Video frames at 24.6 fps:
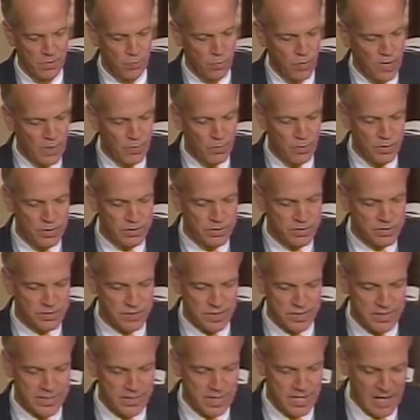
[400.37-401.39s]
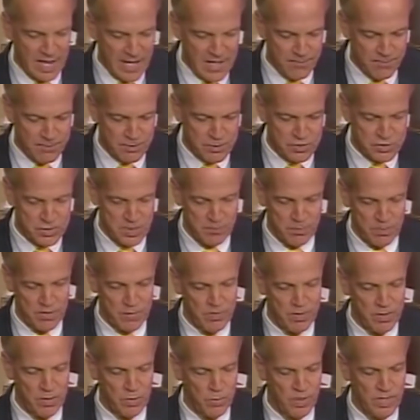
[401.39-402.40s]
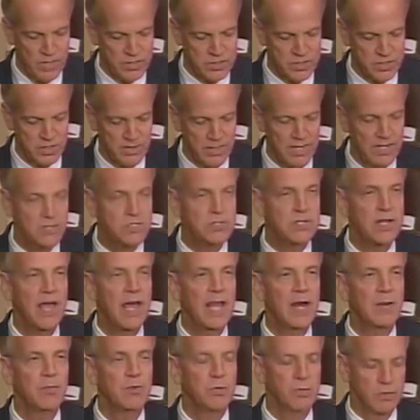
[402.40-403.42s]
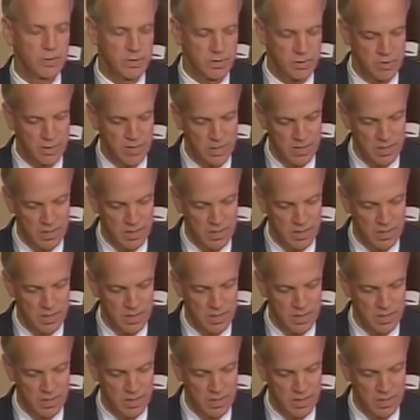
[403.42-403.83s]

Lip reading: Why wouldn't APHIS simply request the latest animal